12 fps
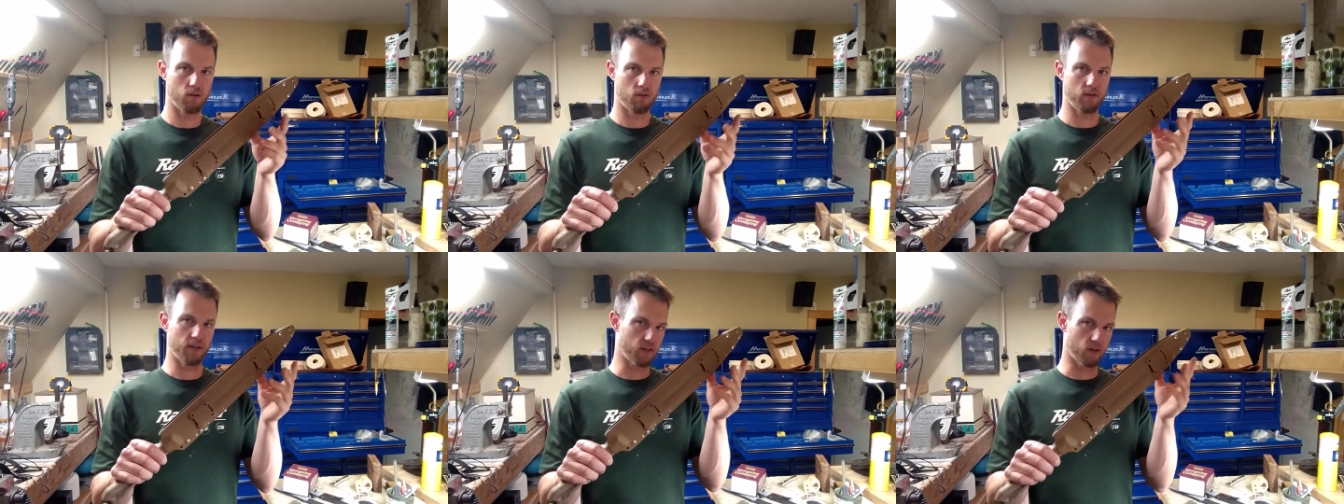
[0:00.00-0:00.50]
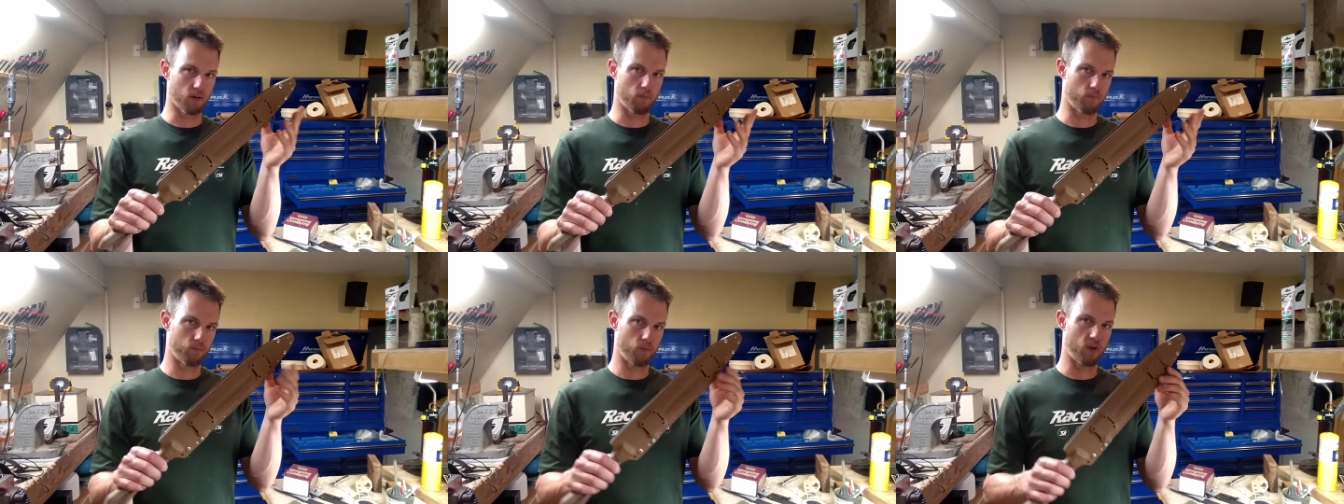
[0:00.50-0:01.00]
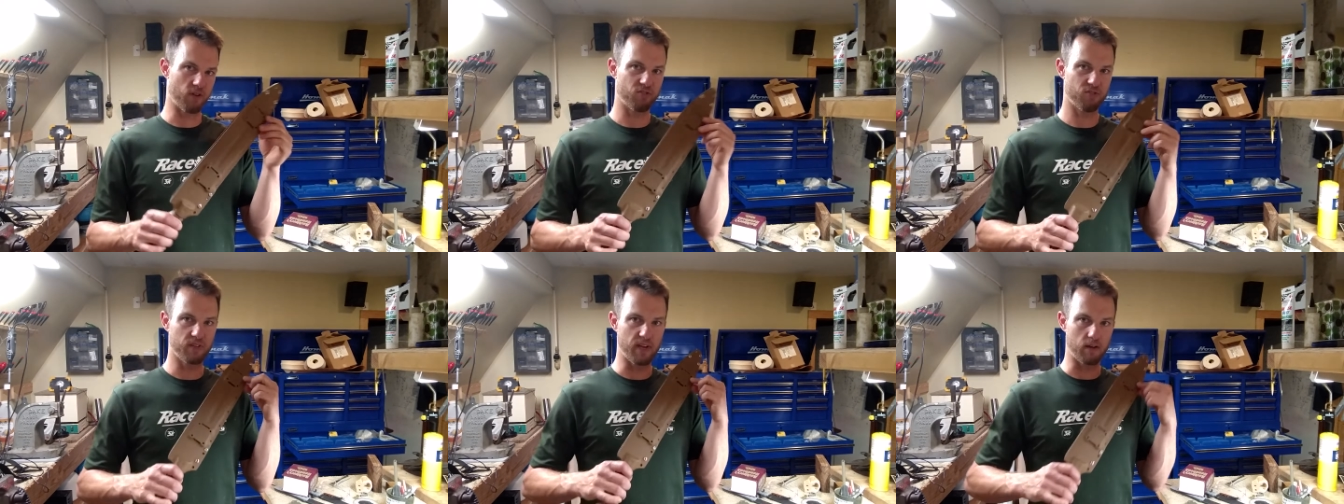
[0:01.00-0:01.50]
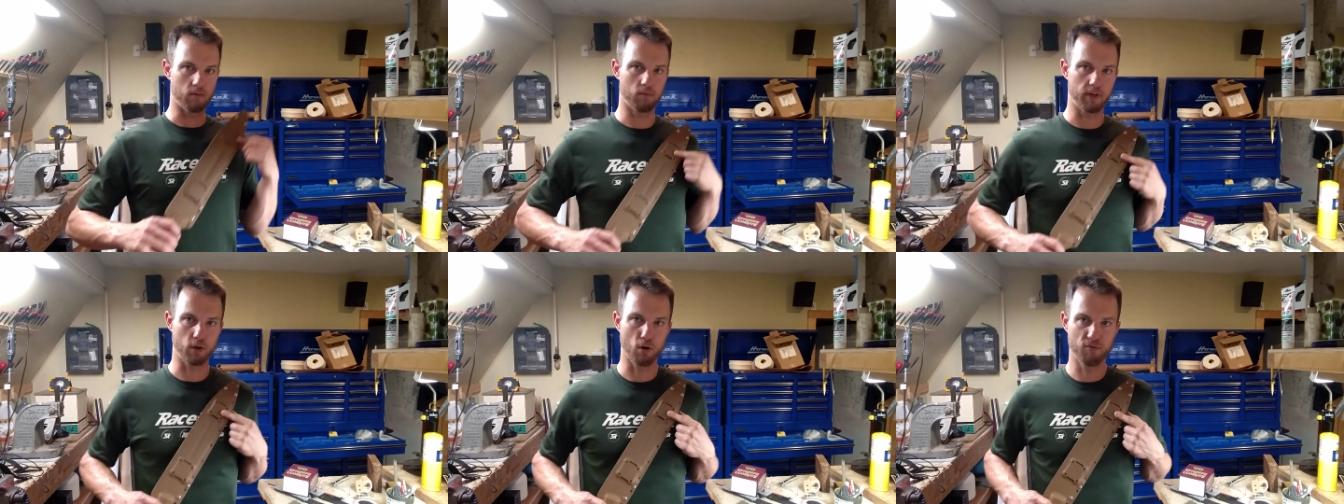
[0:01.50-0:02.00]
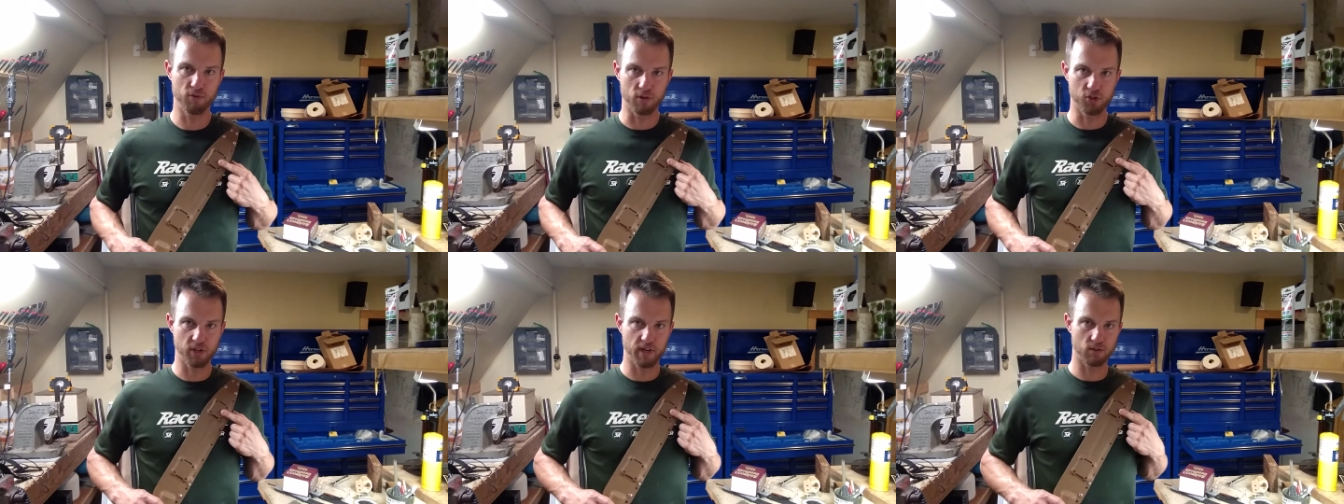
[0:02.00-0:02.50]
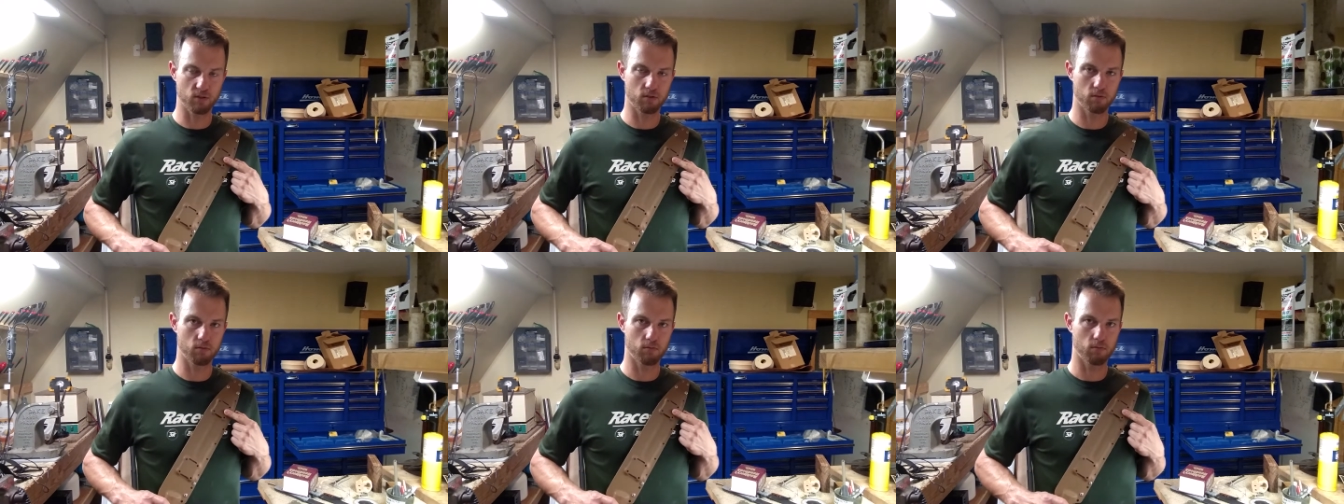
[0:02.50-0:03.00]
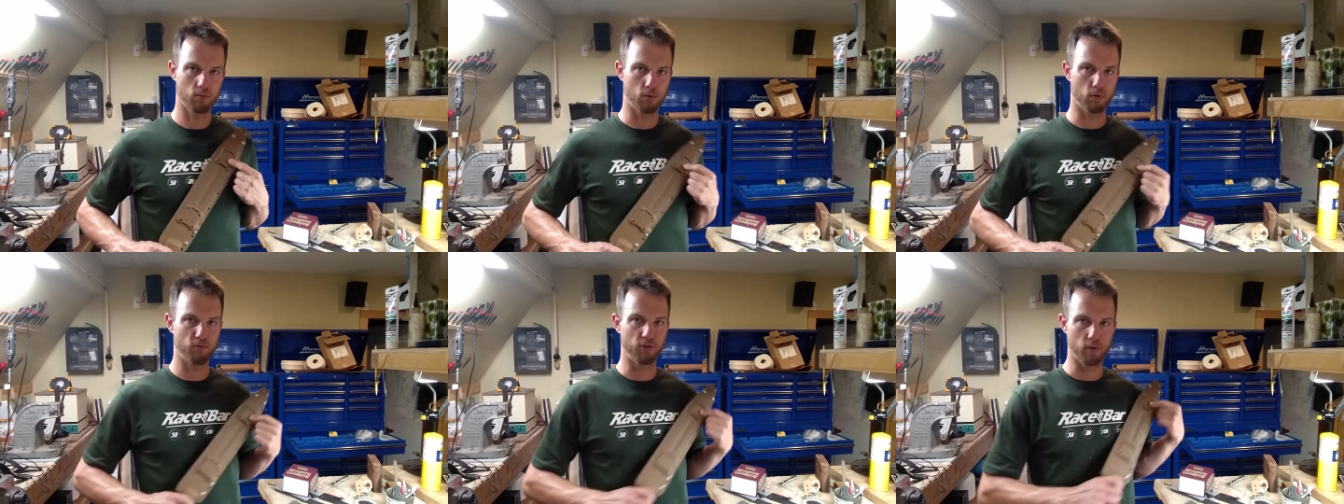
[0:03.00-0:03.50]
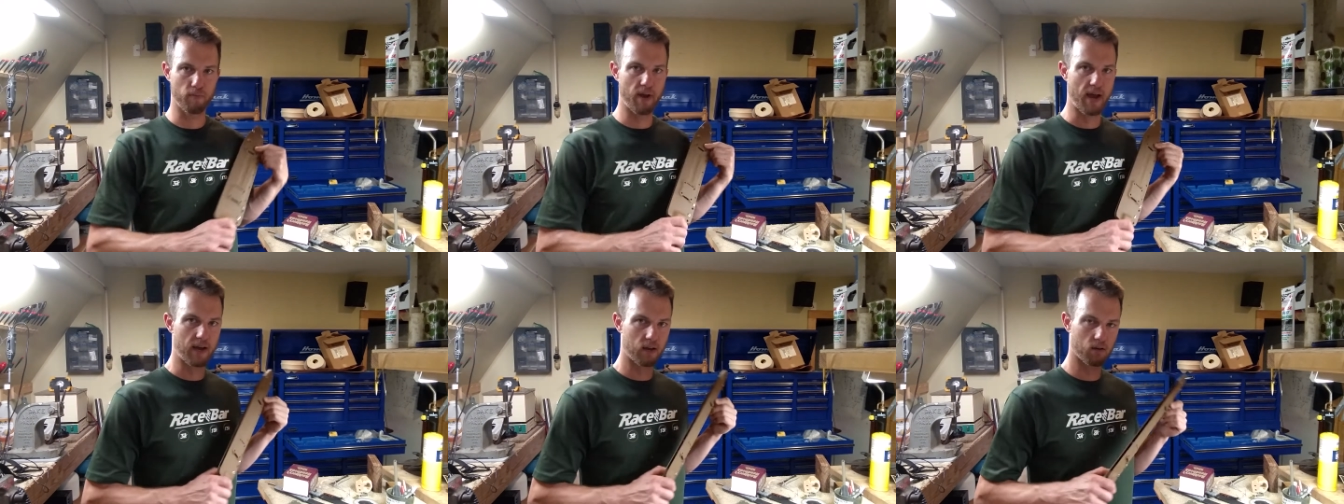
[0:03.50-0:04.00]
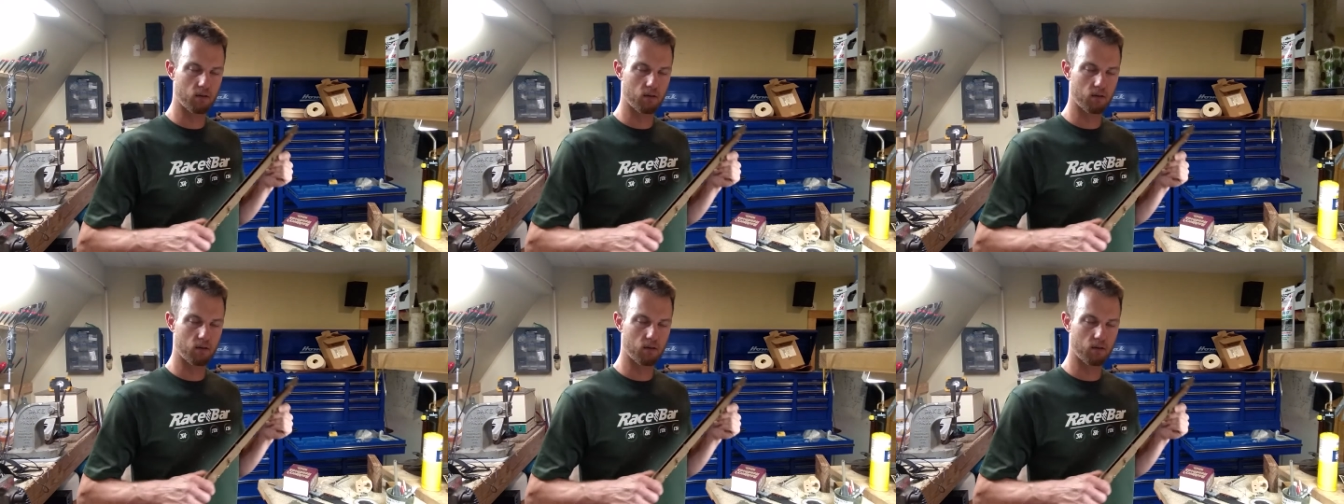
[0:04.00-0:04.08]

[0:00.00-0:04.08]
like on a sling, like over your chest or over your back.